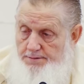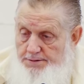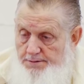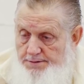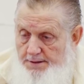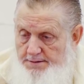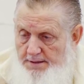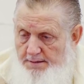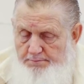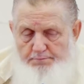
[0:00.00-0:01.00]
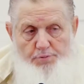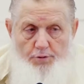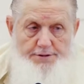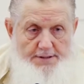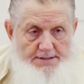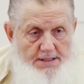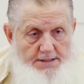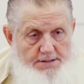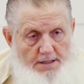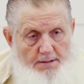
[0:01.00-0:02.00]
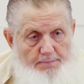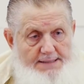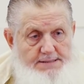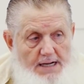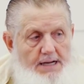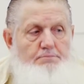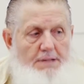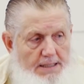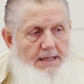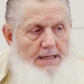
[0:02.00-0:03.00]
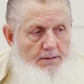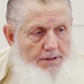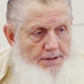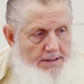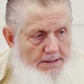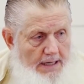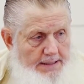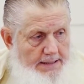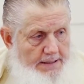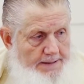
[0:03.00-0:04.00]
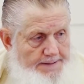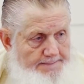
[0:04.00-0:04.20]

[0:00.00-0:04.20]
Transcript: of Rasulullah. poor translation on my side, but anyway, you get the idea.